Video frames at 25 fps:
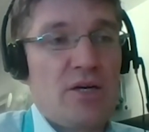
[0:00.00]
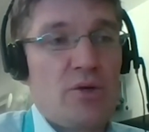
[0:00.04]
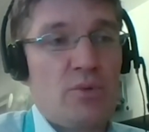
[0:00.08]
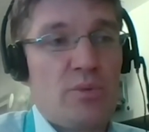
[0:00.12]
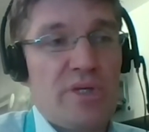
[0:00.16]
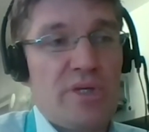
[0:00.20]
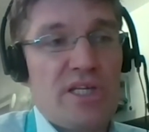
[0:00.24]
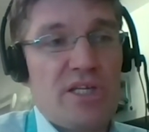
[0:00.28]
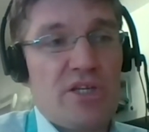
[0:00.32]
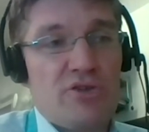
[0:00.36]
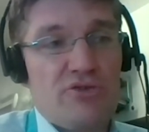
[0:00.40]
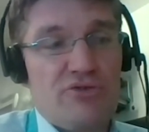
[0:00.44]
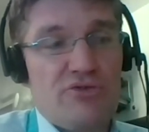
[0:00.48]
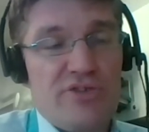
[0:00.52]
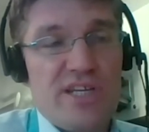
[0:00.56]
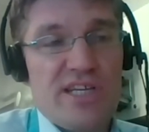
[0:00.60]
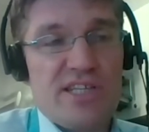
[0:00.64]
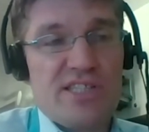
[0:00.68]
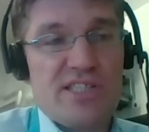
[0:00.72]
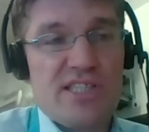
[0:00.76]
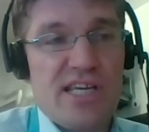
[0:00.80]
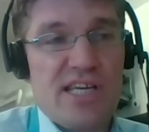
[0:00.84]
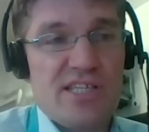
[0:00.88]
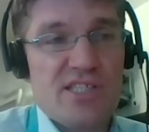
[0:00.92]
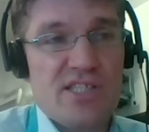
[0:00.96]
we
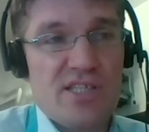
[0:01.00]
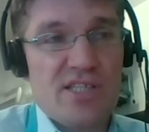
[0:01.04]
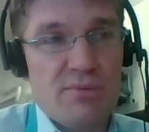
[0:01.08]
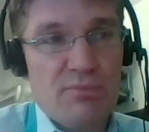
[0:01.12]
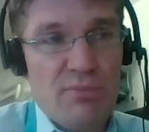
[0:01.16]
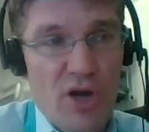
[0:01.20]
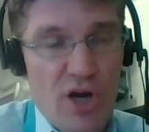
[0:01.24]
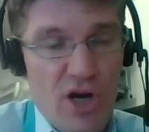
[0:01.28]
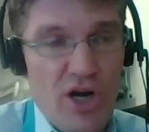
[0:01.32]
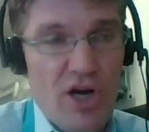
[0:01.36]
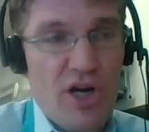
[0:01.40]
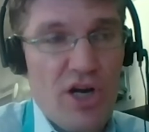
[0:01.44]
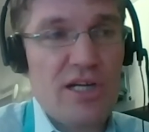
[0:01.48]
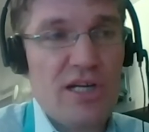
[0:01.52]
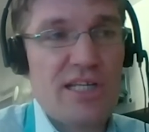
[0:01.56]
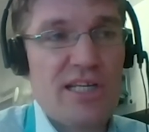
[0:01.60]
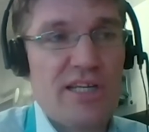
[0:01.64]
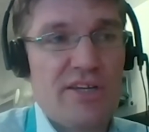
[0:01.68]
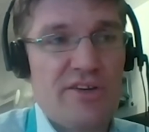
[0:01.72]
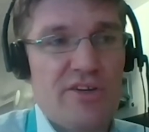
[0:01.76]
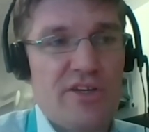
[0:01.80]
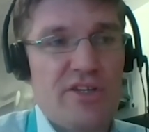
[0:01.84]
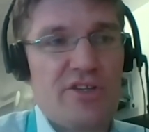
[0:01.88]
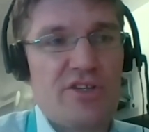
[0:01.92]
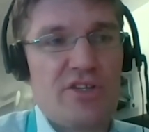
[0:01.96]
reassess them
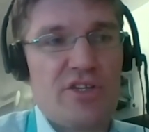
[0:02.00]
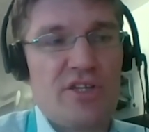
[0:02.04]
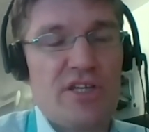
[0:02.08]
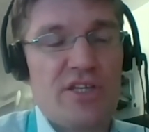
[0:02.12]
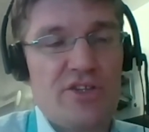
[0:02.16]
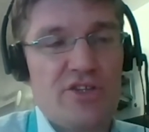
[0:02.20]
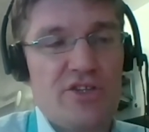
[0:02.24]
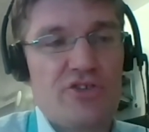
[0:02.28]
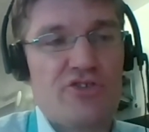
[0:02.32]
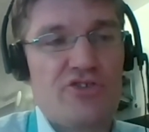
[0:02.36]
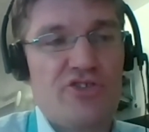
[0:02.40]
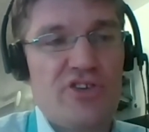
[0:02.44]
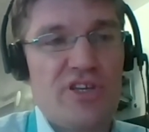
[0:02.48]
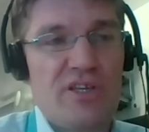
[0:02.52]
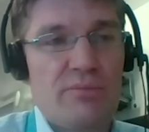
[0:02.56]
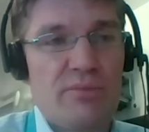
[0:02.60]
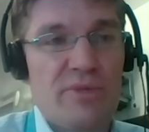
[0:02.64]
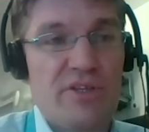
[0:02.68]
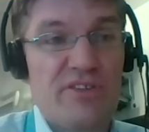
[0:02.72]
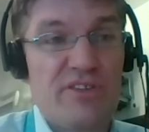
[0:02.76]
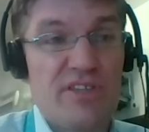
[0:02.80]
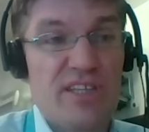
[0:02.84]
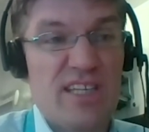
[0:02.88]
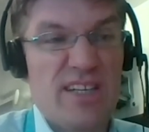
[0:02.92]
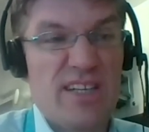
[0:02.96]
earlier in the
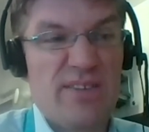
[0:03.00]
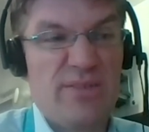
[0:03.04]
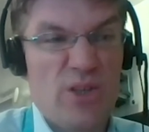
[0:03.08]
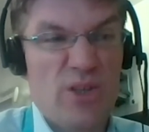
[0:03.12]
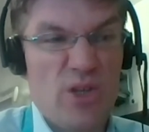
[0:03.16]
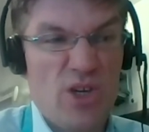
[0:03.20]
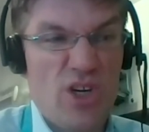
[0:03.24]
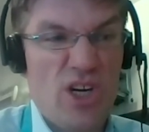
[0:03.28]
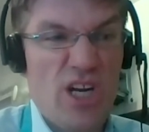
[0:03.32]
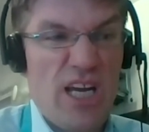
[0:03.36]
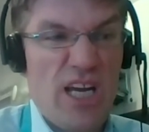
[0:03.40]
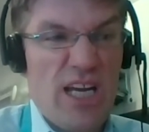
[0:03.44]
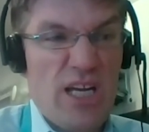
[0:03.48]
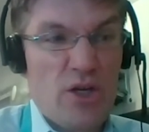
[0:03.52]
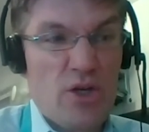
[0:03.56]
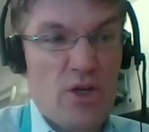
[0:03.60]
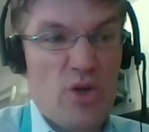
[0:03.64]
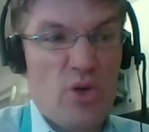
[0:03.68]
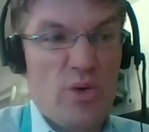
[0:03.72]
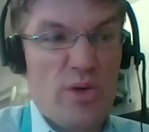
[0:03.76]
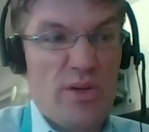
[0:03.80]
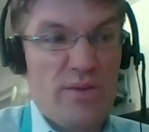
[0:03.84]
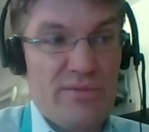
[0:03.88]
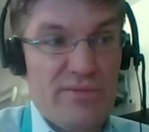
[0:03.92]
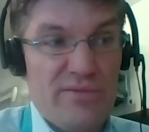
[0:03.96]
treatment, and if they're
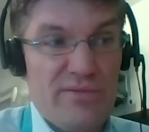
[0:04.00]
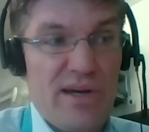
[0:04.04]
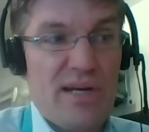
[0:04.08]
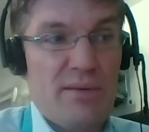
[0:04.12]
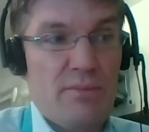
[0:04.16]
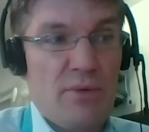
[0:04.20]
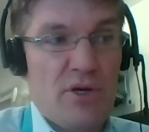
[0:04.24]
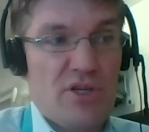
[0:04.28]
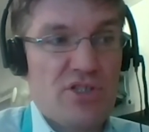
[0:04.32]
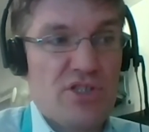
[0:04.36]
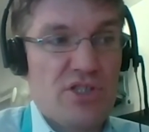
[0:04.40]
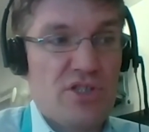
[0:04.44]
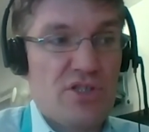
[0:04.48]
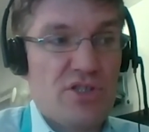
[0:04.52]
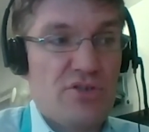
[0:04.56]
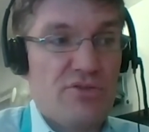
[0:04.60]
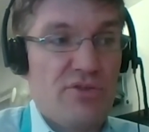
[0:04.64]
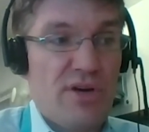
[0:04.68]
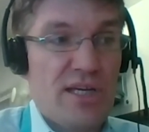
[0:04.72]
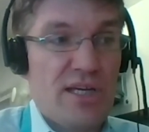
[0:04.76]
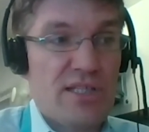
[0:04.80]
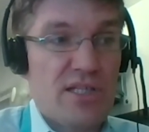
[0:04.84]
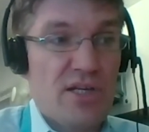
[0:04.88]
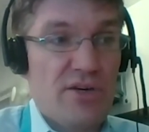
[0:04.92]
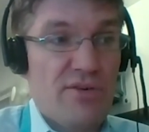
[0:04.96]
going very much in the
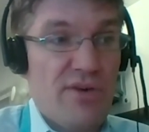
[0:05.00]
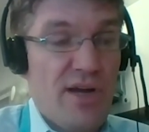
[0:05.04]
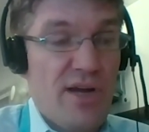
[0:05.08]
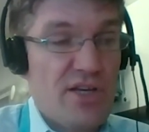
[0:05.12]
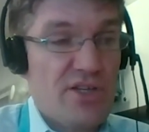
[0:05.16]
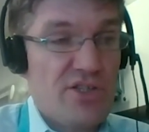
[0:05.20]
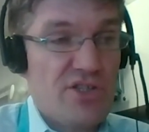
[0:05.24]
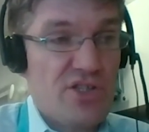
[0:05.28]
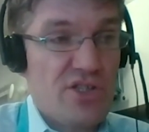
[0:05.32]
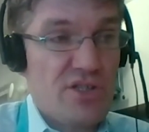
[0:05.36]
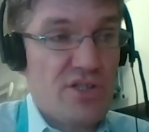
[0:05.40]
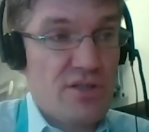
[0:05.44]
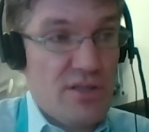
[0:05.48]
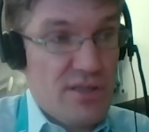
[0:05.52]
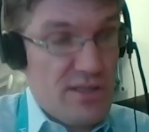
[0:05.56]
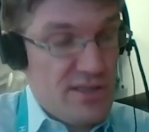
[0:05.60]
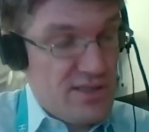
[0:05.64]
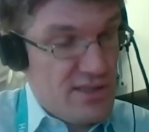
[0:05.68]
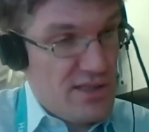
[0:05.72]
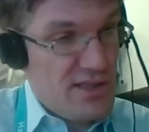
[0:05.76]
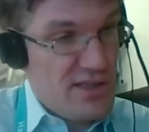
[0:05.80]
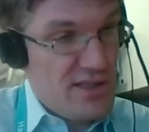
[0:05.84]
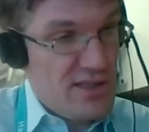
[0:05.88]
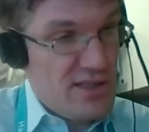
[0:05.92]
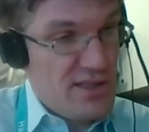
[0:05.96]
right direction,
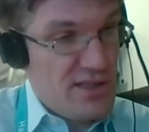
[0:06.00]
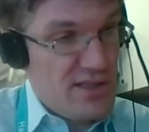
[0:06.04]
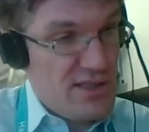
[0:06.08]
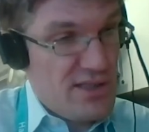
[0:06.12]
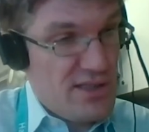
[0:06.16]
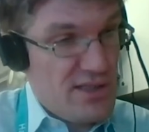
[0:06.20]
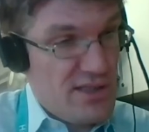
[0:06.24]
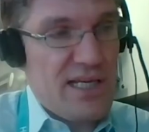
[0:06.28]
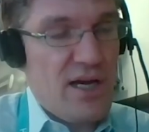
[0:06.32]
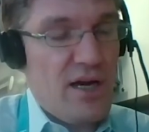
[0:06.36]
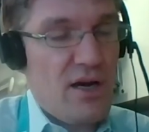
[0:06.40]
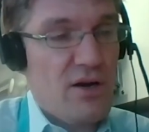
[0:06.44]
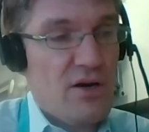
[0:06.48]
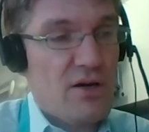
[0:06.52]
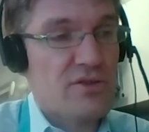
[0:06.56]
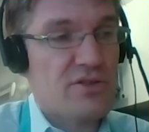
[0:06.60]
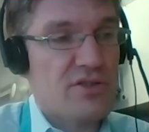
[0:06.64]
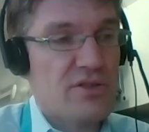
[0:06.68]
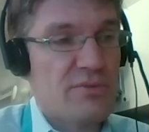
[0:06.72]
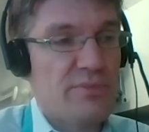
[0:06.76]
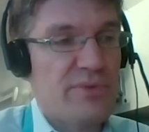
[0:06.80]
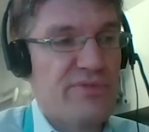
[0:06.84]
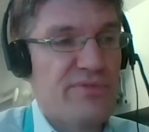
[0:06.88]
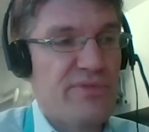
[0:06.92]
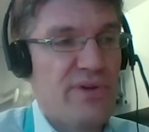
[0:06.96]
as many are,
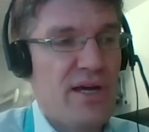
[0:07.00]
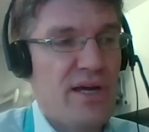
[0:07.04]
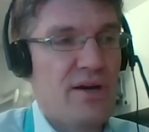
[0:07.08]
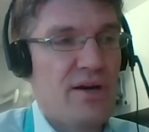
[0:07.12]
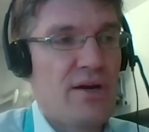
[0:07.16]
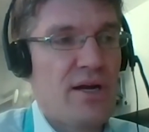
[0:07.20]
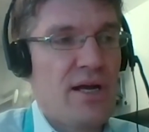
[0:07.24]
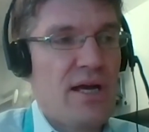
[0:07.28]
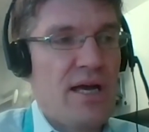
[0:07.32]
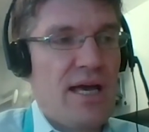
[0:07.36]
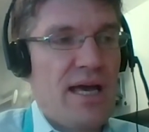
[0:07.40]
to be fair,